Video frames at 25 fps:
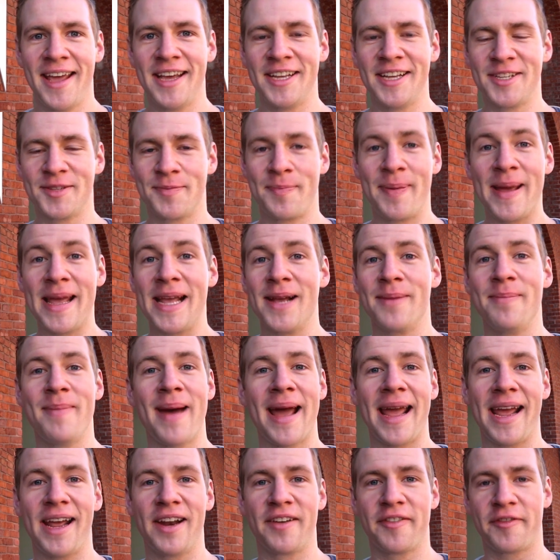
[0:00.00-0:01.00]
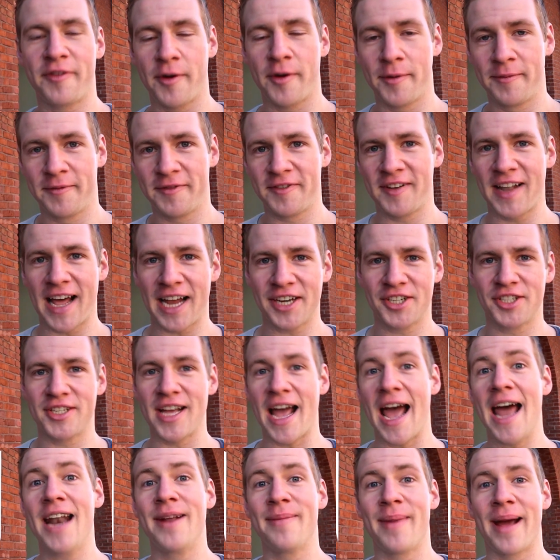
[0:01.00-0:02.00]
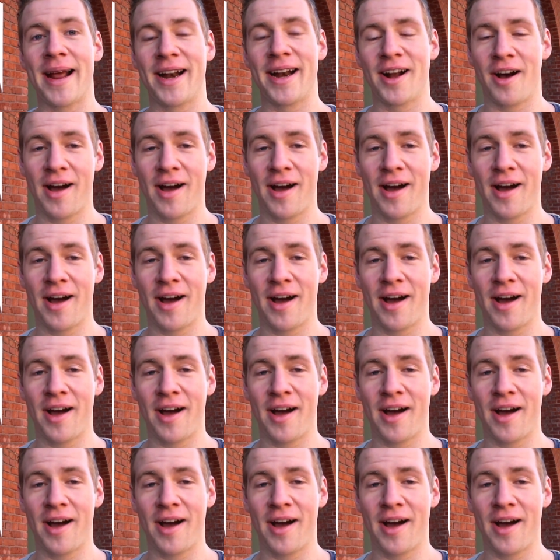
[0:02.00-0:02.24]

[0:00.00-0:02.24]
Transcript: is being made from Flash to Animate,